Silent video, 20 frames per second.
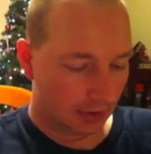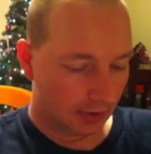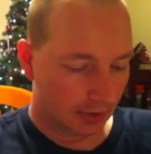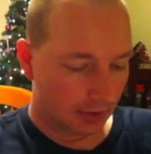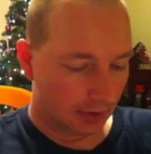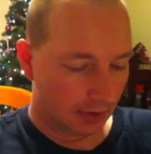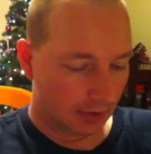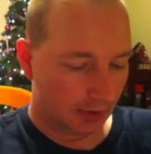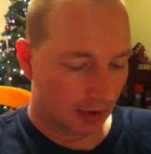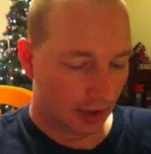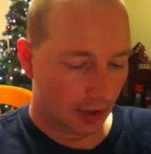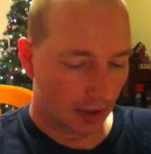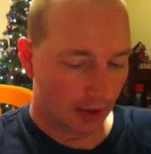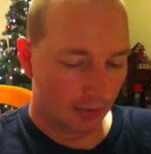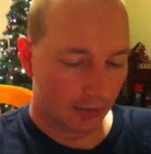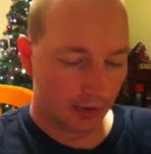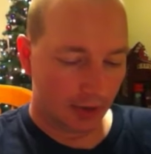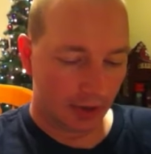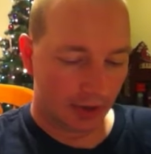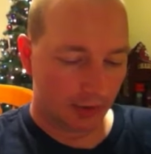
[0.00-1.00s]
Now,
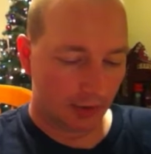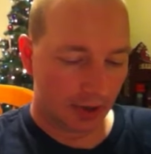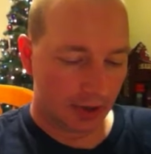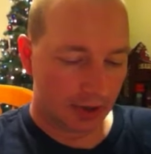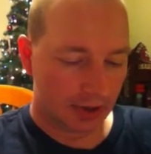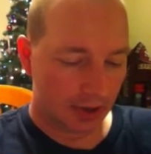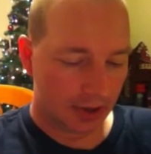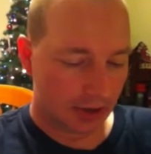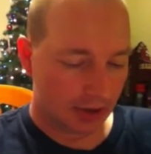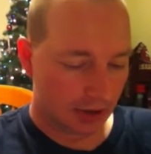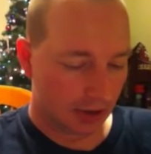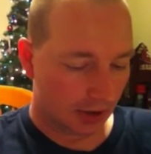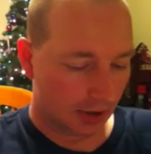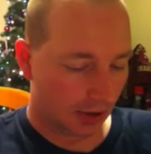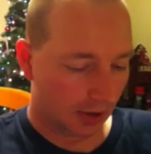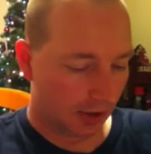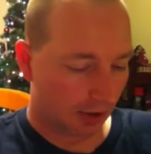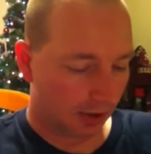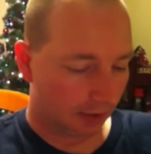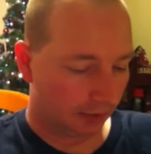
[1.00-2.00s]
I'm looking at my cheat sheet
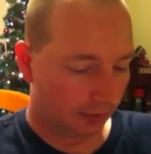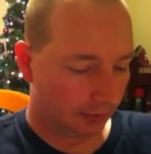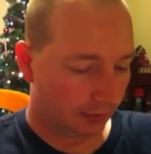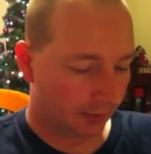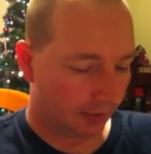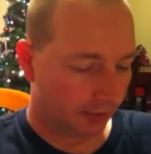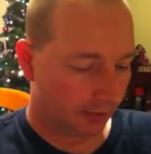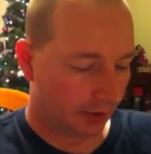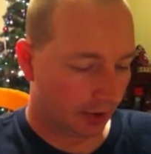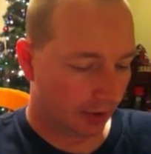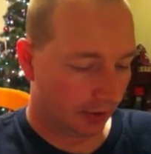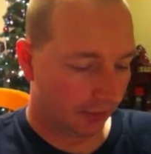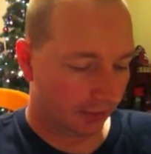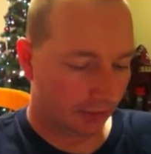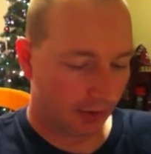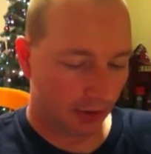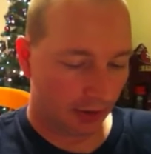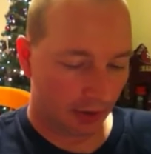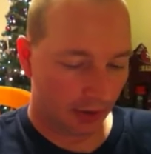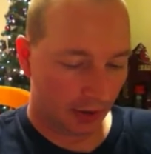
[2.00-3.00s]
here because I'm just trying to
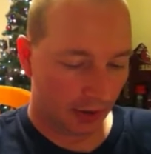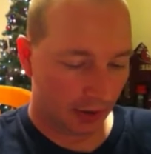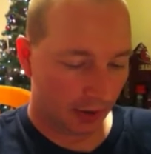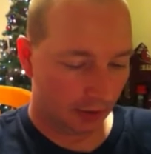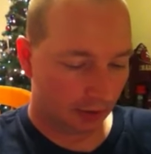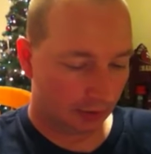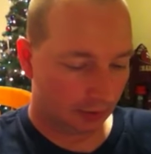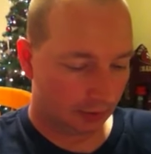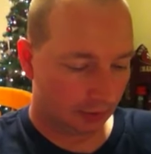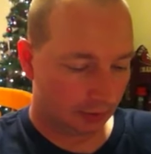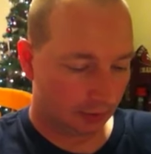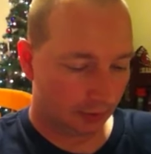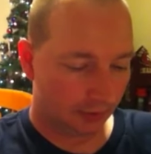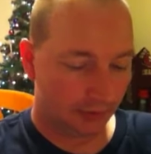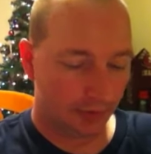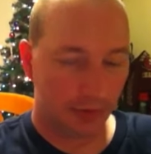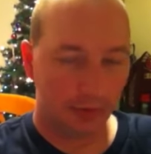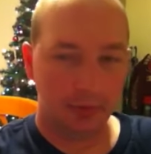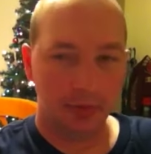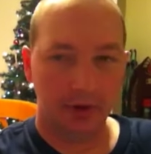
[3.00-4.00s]
figure out if
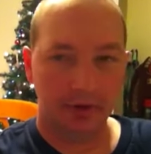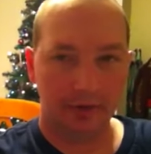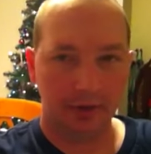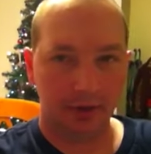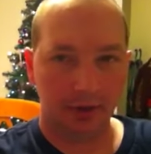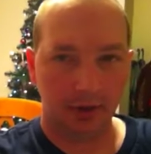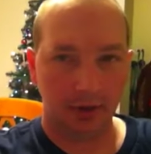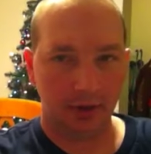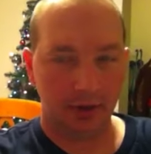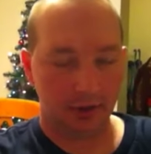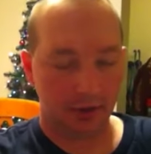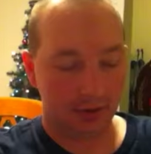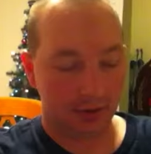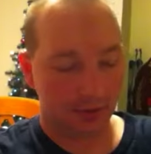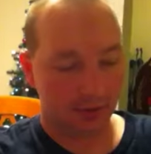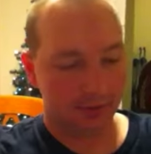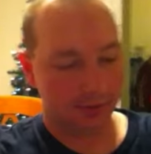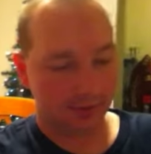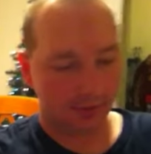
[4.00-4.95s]
I'm missing anything.